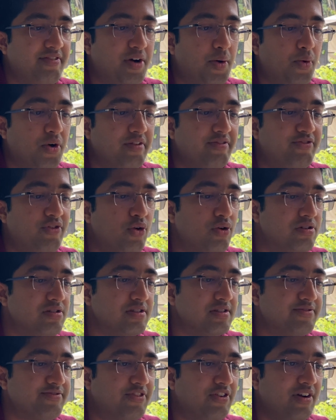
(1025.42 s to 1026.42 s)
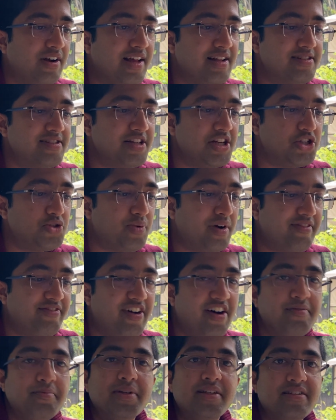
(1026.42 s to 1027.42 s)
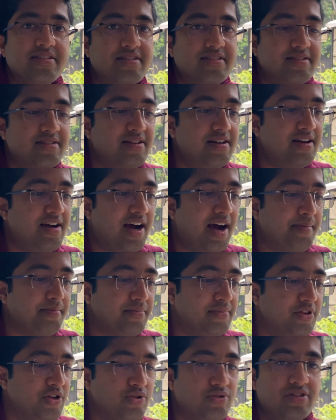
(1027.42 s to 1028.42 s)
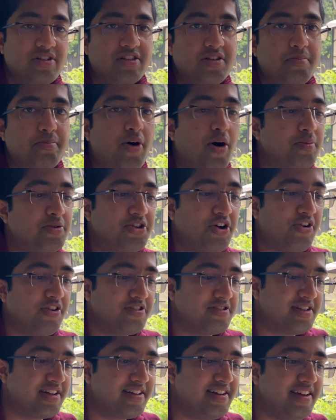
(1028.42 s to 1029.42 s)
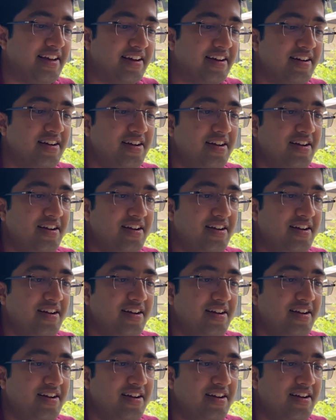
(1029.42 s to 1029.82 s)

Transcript: I want to focus for, let's say, 25 minutes, I'm using the Pomodoro technique.